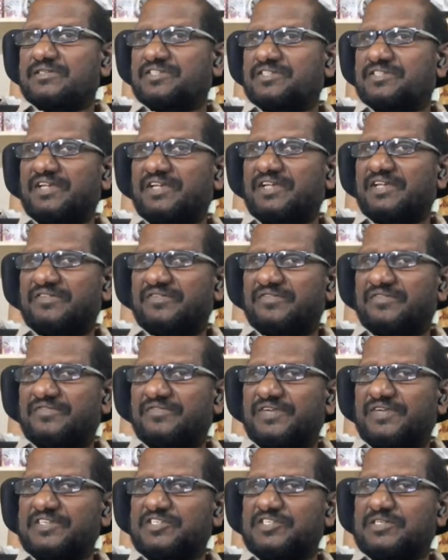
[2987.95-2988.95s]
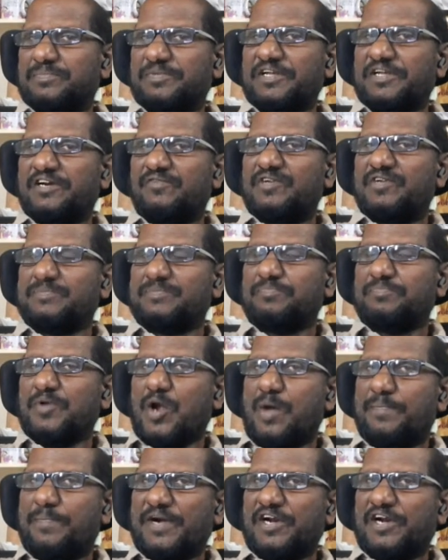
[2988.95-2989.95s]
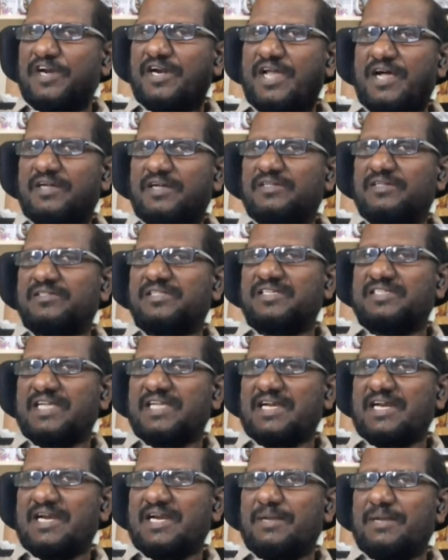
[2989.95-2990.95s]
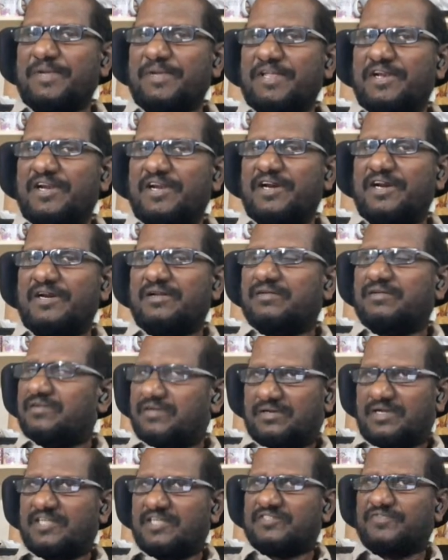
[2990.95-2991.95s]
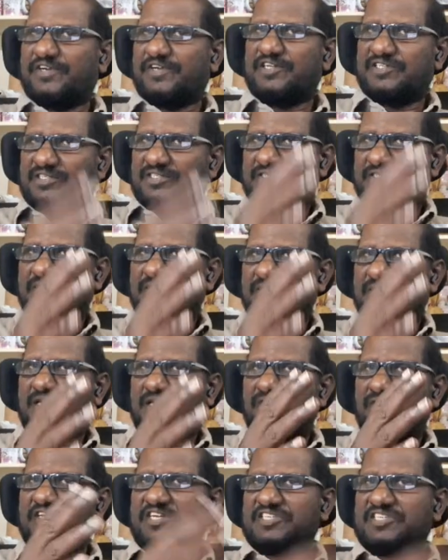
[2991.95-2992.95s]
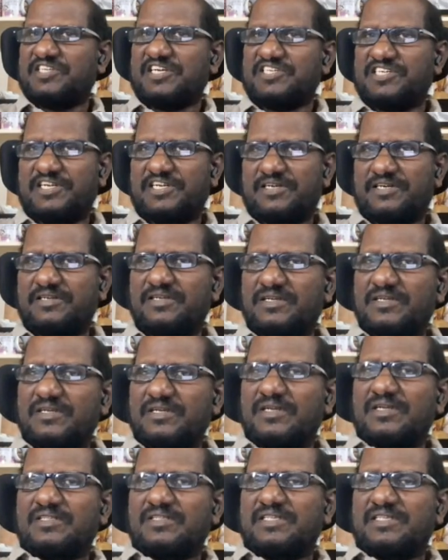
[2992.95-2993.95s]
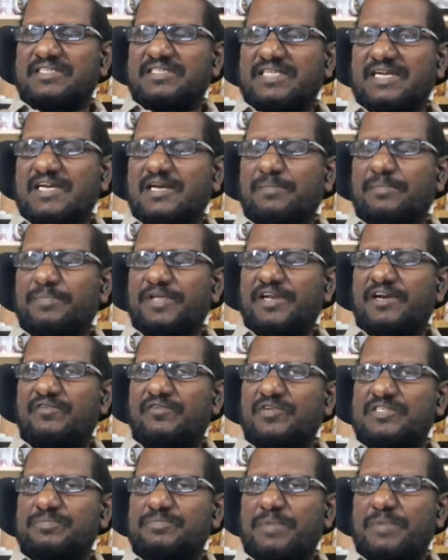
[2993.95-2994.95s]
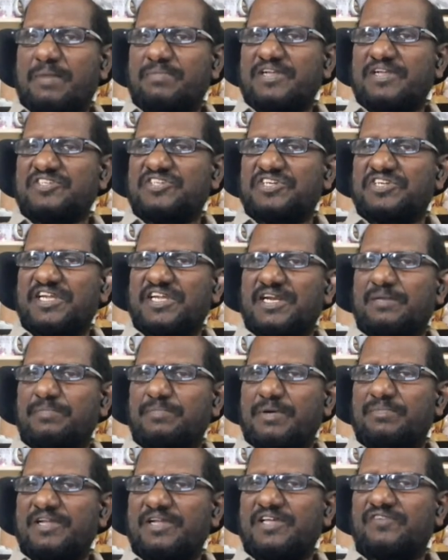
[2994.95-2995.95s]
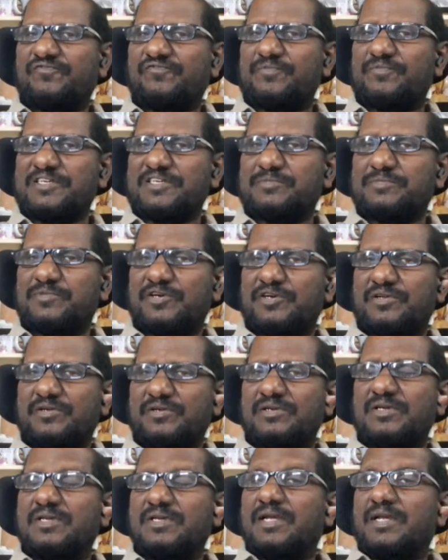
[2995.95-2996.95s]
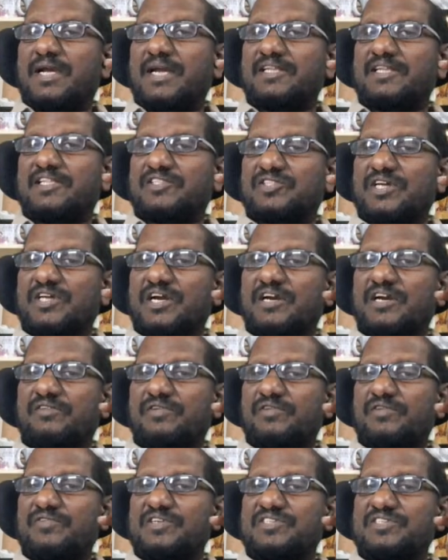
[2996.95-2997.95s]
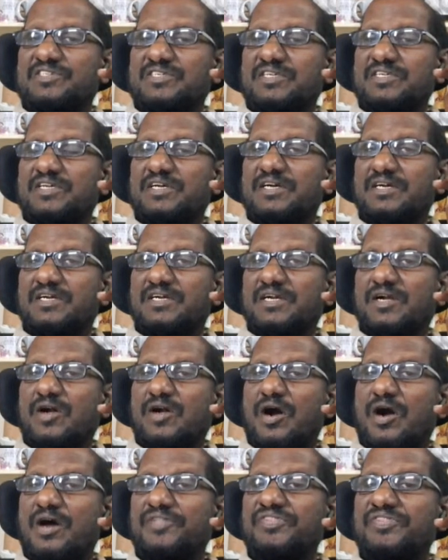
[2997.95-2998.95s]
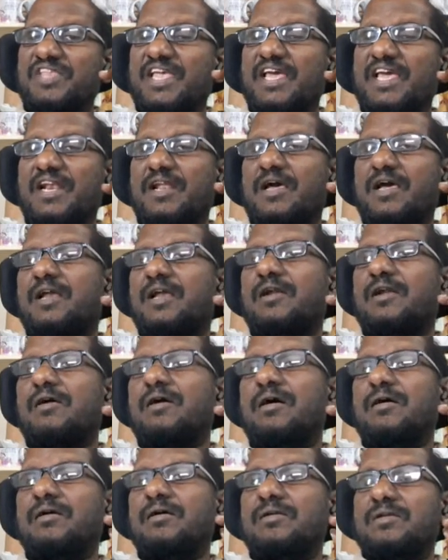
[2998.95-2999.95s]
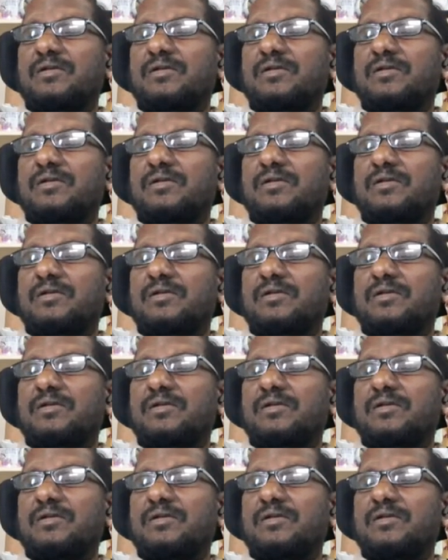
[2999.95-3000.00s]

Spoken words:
See, first period was propaganda. The second period, as far as our dissection, the second period was publicity and public information model. And the third one was Gandhian era.